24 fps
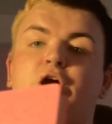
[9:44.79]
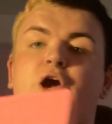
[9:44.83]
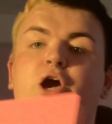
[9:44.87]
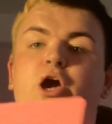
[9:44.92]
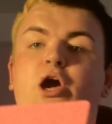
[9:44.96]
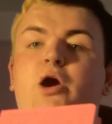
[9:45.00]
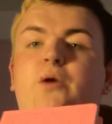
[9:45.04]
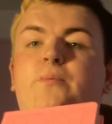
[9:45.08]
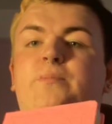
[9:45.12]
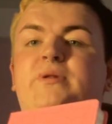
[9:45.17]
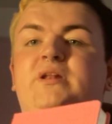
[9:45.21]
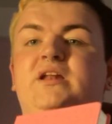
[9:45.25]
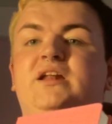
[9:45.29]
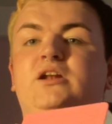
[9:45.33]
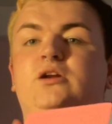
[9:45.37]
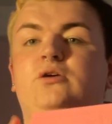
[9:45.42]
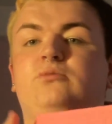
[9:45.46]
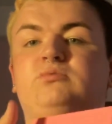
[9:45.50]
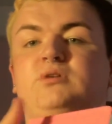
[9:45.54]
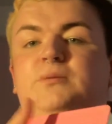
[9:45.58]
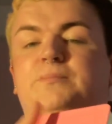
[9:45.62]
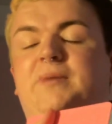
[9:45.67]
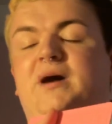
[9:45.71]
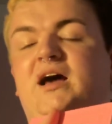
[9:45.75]
Opening
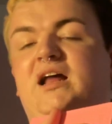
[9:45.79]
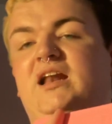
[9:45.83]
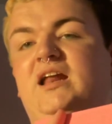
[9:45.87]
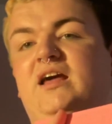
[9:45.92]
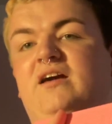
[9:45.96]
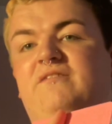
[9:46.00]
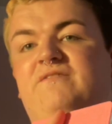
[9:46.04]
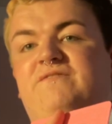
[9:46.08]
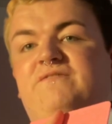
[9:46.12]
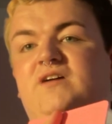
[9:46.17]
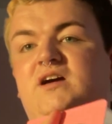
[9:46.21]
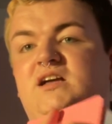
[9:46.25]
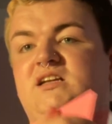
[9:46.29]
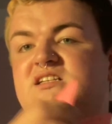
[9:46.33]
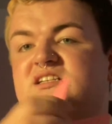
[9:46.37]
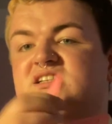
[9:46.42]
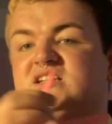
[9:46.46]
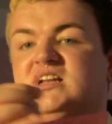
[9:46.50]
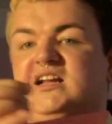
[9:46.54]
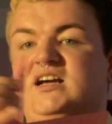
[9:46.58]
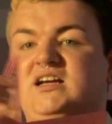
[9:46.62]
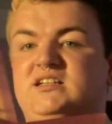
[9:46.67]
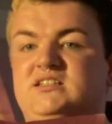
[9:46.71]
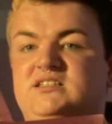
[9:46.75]
up the palette at first
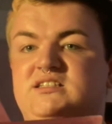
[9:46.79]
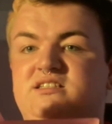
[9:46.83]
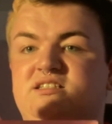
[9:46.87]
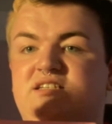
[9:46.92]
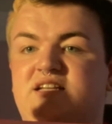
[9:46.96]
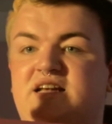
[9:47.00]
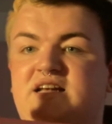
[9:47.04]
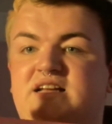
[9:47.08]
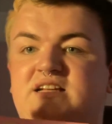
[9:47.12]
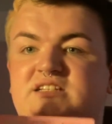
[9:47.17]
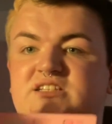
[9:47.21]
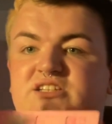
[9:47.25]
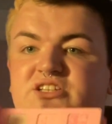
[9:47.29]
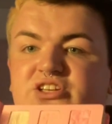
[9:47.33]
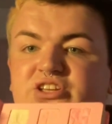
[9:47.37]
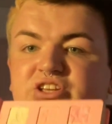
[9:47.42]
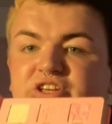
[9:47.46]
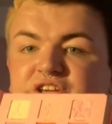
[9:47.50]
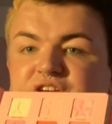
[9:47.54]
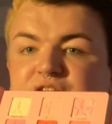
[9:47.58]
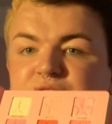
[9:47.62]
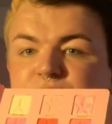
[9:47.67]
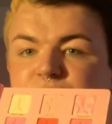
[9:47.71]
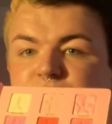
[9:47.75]
glance, it's
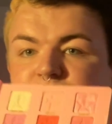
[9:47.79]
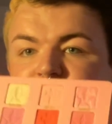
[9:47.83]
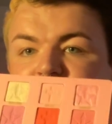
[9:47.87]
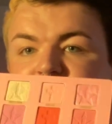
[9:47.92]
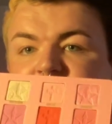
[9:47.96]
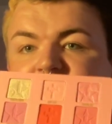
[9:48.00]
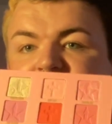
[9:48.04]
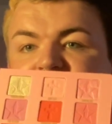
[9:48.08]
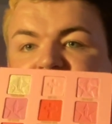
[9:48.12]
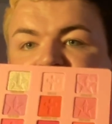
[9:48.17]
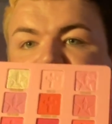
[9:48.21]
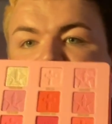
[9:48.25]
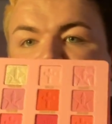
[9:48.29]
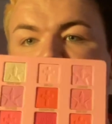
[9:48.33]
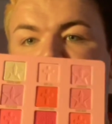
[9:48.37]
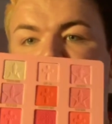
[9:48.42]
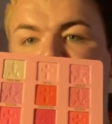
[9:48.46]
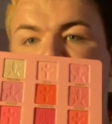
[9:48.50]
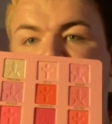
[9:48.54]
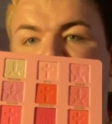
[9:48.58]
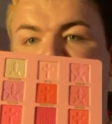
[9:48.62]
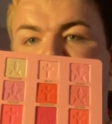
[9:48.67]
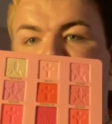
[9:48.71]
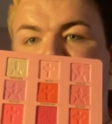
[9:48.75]
cute, it's
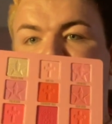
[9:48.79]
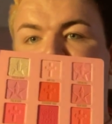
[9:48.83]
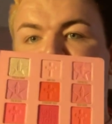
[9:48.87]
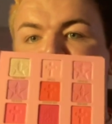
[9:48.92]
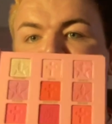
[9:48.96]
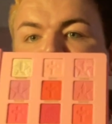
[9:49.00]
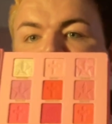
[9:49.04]
lovely.